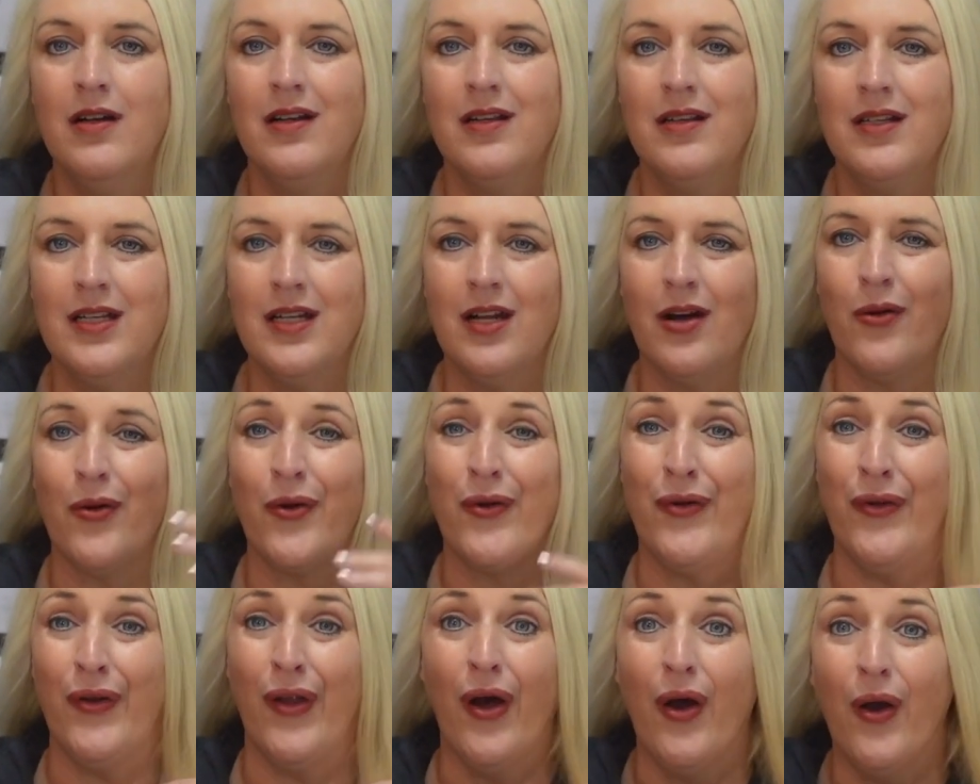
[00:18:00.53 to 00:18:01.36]
You know, or
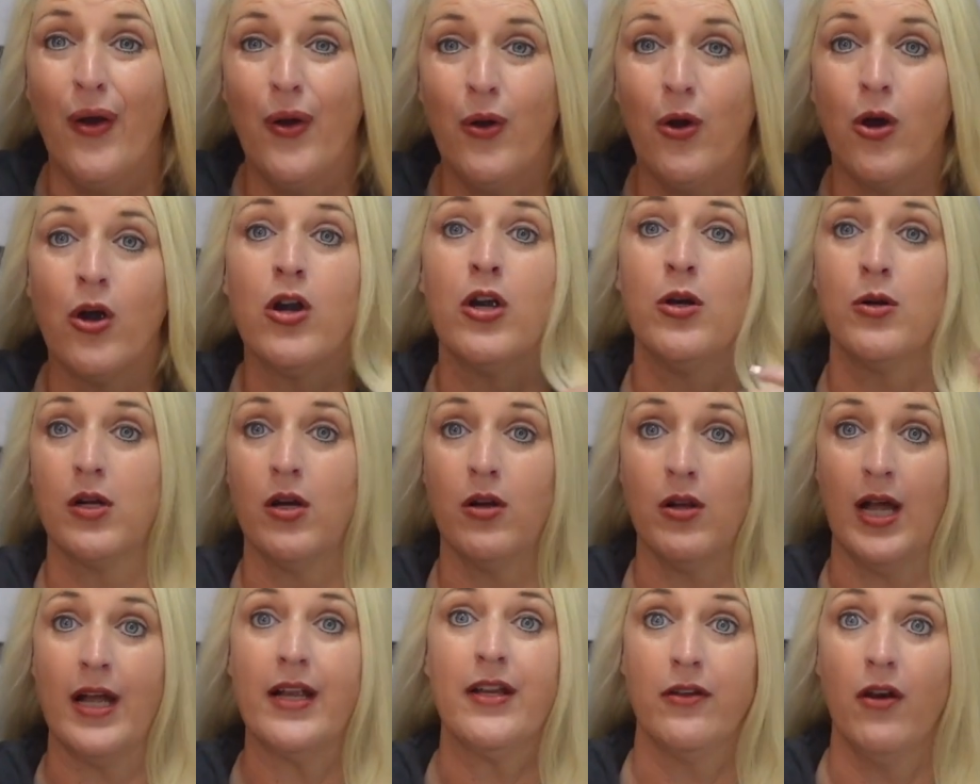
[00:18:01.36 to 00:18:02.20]
no. Or he'll go
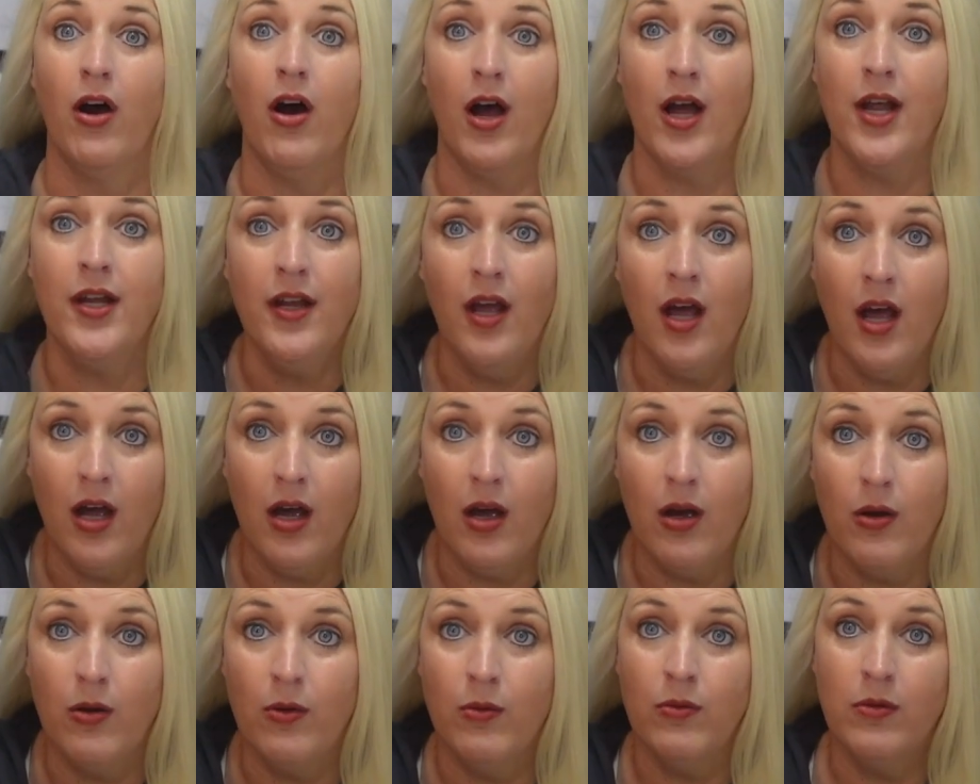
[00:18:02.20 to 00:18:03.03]
like, God,
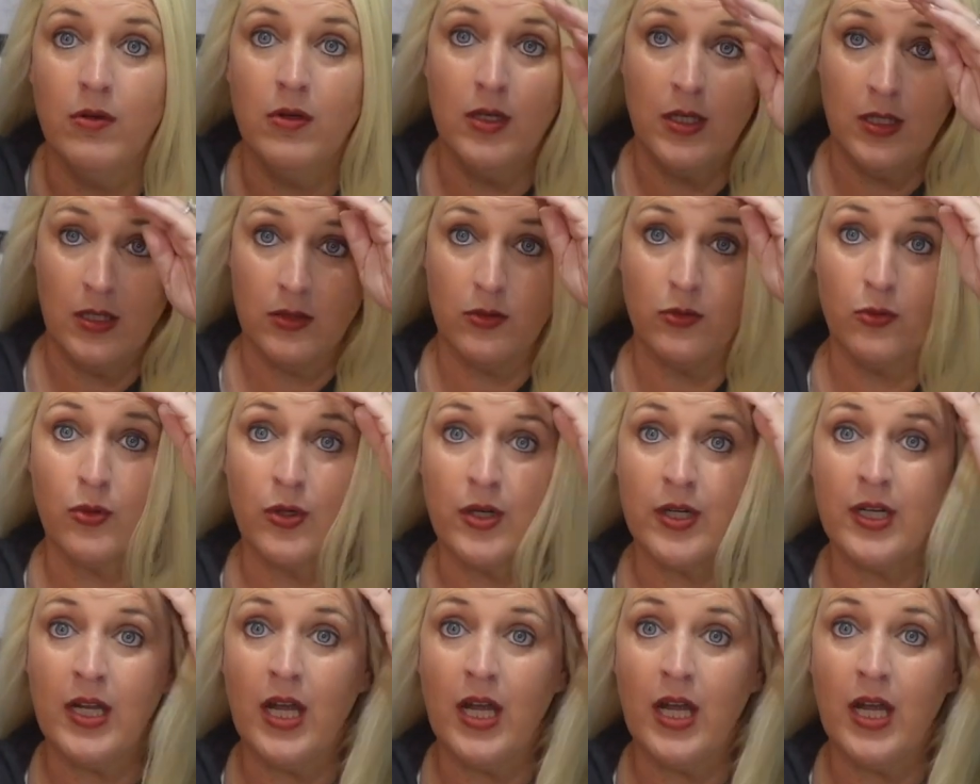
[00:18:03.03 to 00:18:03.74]
no. Lord,